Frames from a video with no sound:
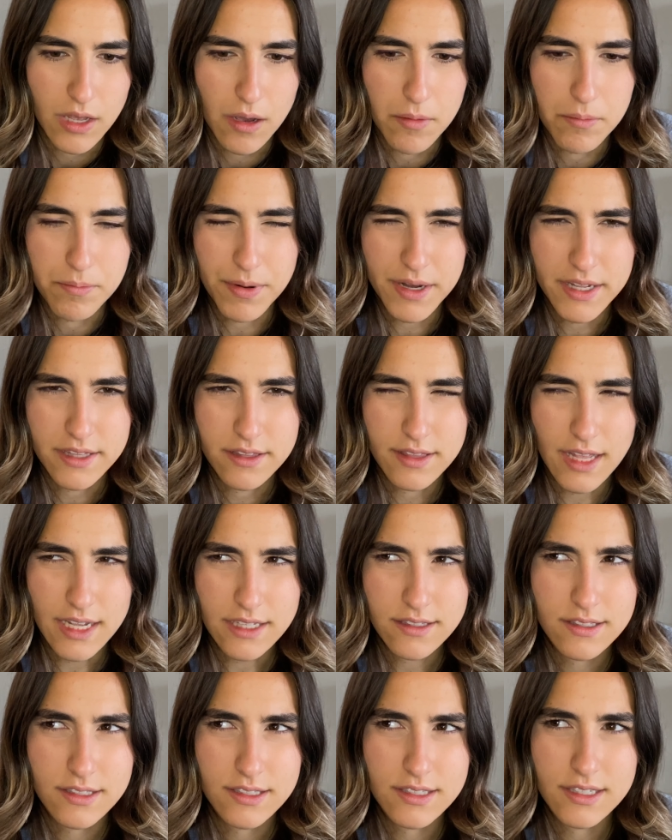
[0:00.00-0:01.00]
But
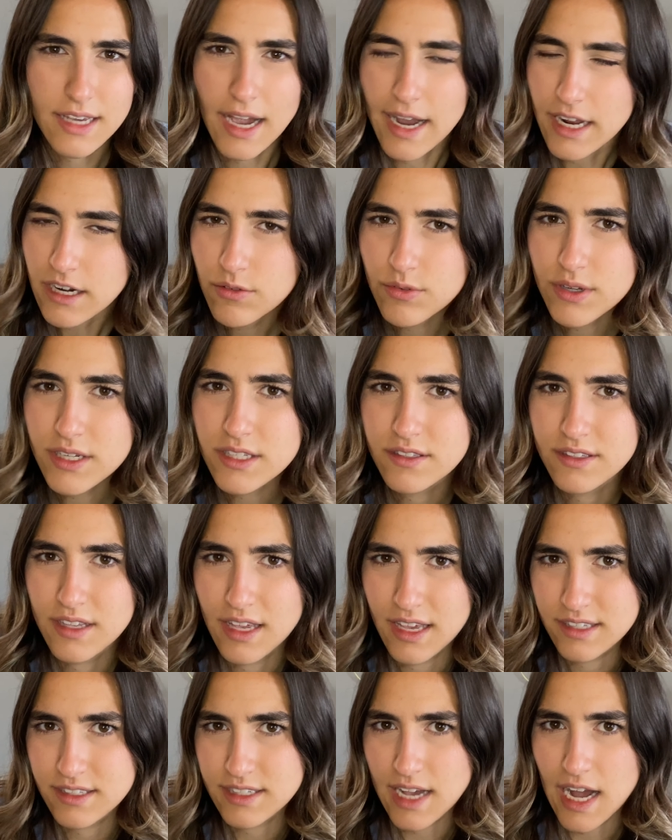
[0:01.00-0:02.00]
that's kind of what's
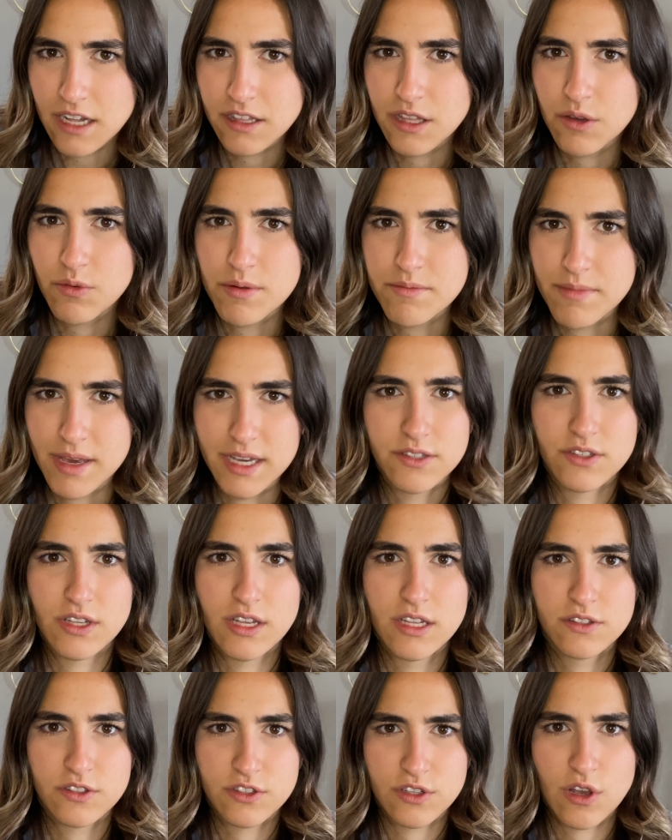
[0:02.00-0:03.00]
exactly what makes
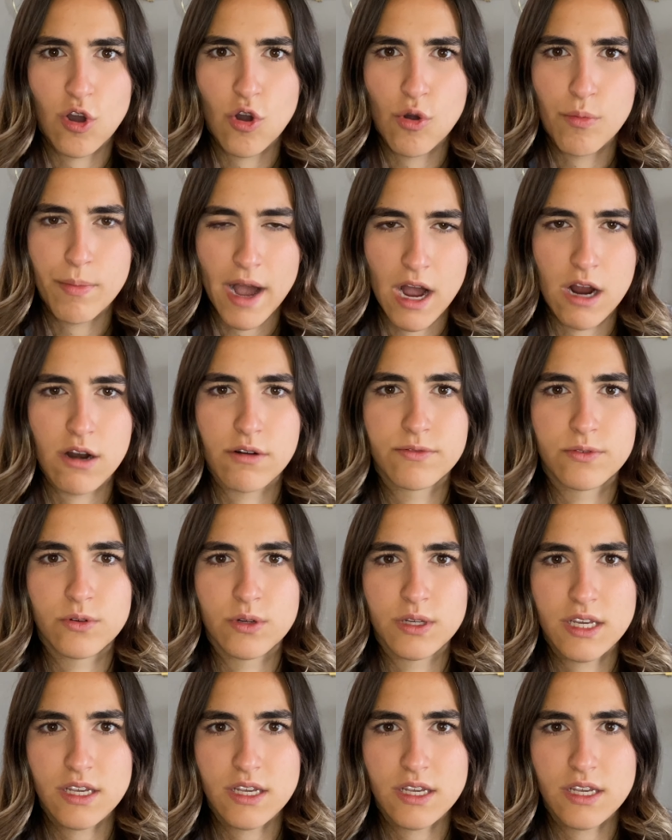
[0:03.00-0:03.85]
it so powerful.